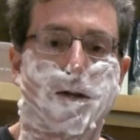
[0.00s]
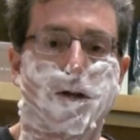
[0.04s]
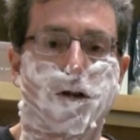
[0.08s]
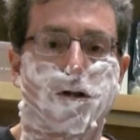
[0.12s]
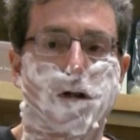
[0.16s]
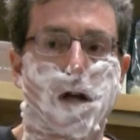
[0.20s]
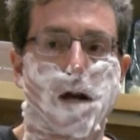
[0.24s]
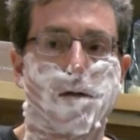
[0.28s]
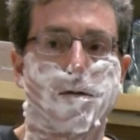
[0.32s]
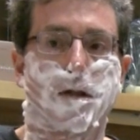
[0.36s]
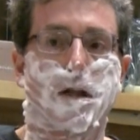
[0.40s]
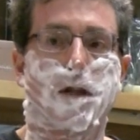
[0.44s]
method
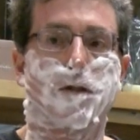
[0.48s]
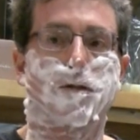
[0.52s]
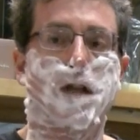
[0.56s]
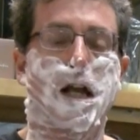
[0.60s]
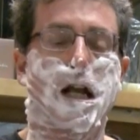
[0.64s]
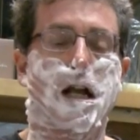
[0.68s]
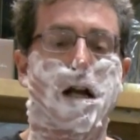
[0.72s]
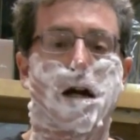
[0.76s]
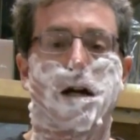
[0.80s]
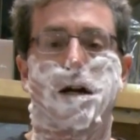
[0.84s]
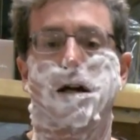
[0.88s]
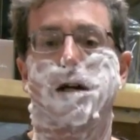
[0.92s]
shaving that
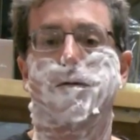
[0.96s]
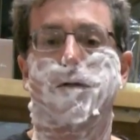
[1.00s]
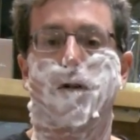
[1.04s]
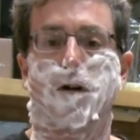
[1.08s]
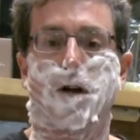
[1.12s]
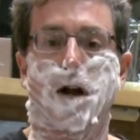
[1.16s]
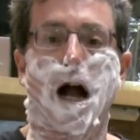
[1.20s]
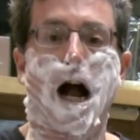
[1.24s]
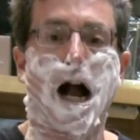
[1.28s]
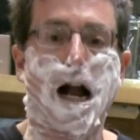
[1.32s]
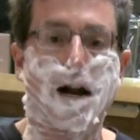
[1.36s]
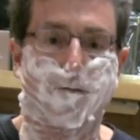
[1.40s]
they cut at a
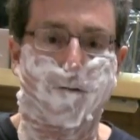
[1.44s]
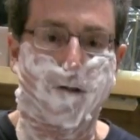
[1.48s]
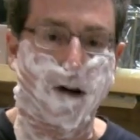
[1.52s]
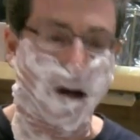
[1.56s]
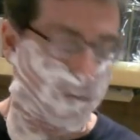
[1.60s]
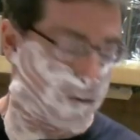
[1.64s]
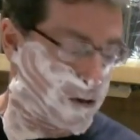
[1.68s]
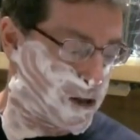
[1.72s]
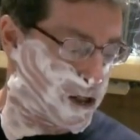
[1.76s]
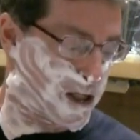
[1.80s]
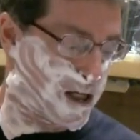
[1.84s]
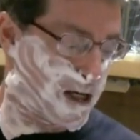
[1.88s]
very high
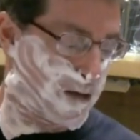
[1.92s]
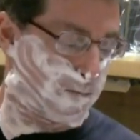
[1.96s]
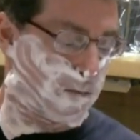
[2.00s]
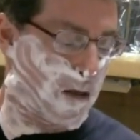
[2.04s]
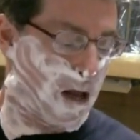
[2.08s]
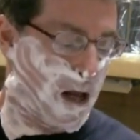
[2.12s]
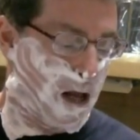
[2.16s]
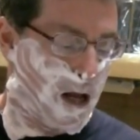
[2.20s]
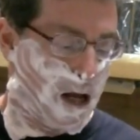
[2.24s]
frequency.